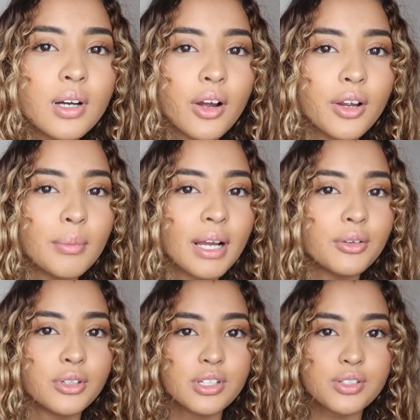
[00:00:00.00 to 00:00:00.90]
Oh my
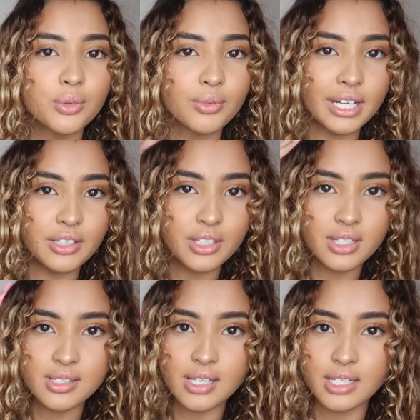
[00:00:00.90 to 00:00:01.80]
goodness, already you
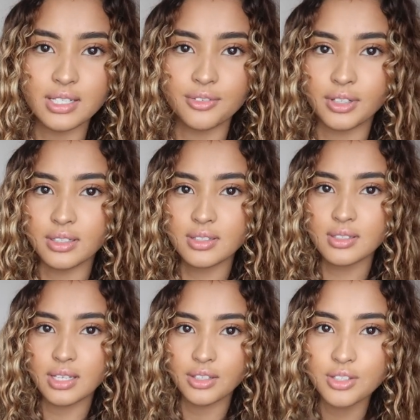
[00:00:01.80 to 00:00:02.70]
can see a
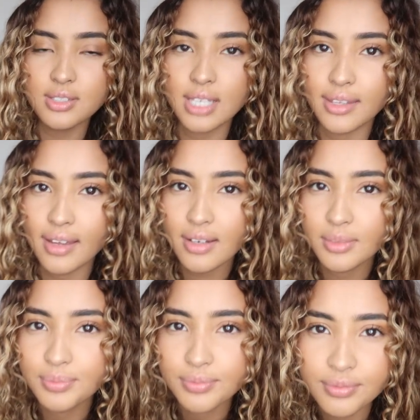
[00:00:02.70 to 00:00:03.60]
difference. Can you see that?